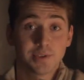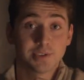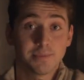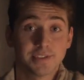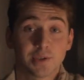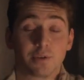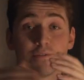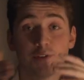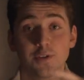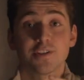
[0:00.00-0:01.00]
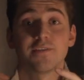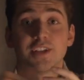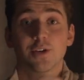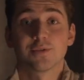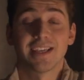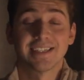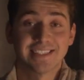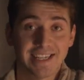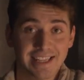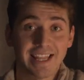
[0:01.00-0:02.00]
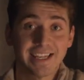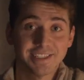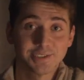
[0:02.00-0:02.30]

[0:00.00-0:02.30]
want to miss out on future videos exactly like